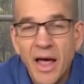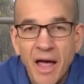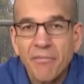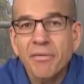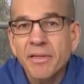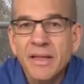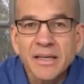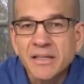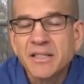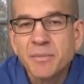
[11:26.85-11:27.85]

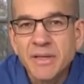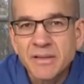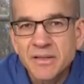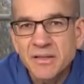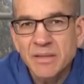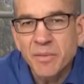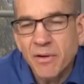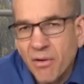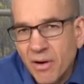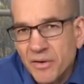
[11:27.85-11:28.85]
Everything needs to be consistent,
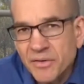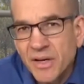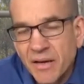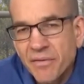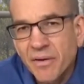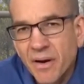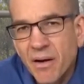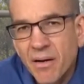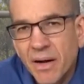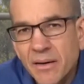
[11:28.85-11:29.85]
because if you're
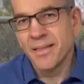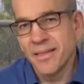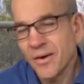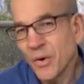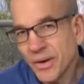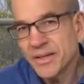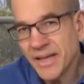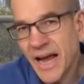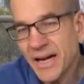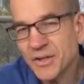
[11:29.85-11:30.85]
not, they're going to
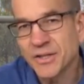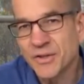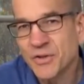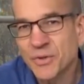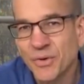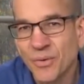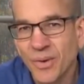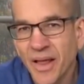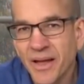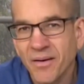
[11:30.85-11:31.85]
catch it sooner
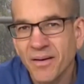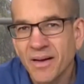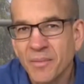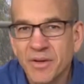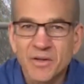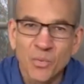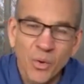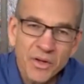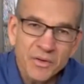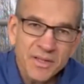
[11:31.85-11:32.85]
or later. Because
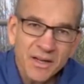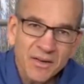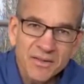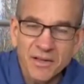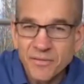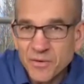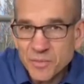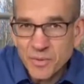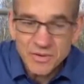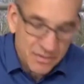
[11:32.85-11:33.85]
what you tell to the
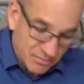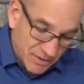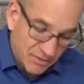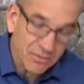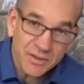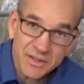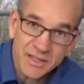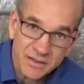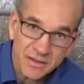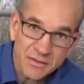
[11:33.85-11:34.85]
first person, he's going to
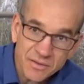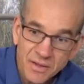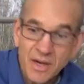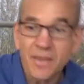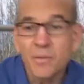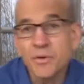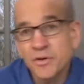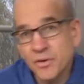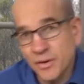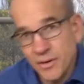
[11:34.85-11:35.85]
take notes. And then when
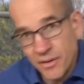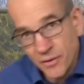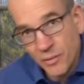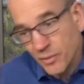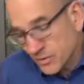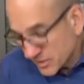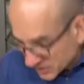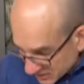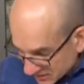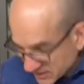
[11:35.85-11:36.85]
you talk to the 3rd person,
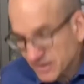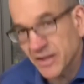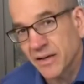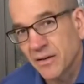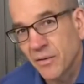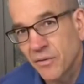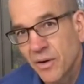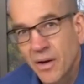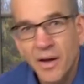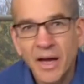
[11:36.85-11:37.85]
she's going to take notes.
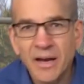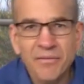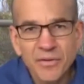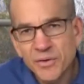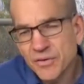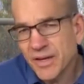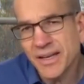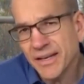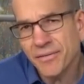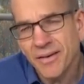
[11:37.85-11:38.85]
And if you say
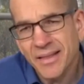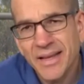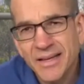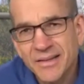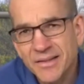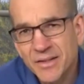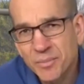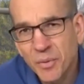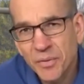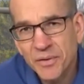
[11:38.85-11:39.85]
different things to
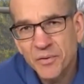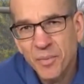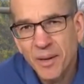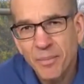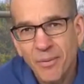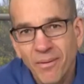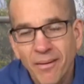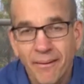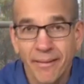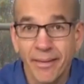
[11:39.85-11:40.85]
both those people,
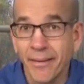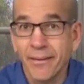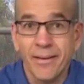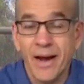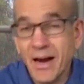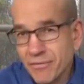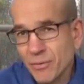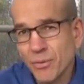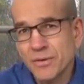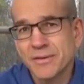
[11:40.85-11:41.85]
and then
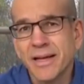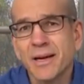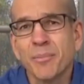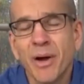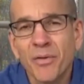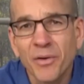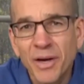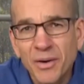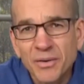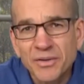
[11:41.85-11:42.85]
afterwards they compare their
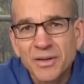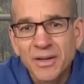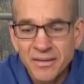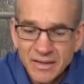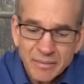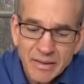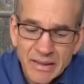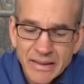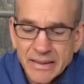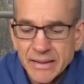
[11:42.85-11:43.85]
notes, they're going to be
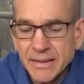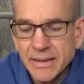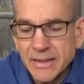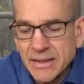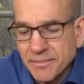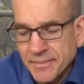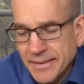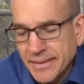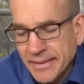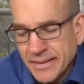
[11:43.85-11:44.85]
like,
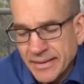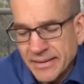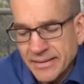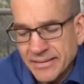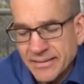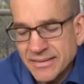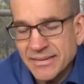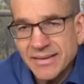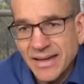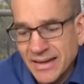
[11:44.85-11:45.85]

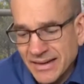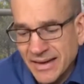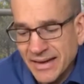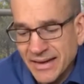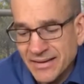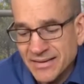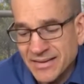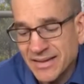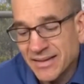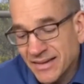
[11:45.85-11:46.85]
this Don guy here
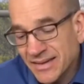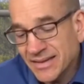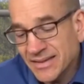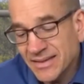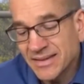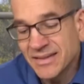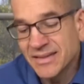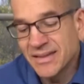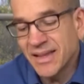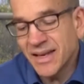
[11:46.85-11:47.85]
said this,
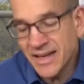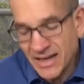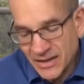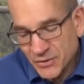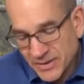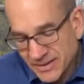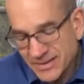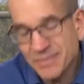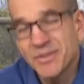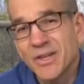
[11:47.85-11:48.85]
and then he
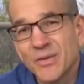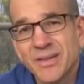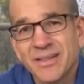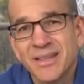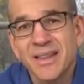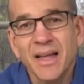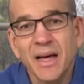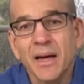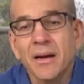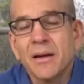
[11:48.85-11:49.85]
contradicted himself and he said
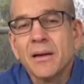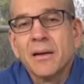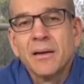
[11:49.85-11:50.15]
that.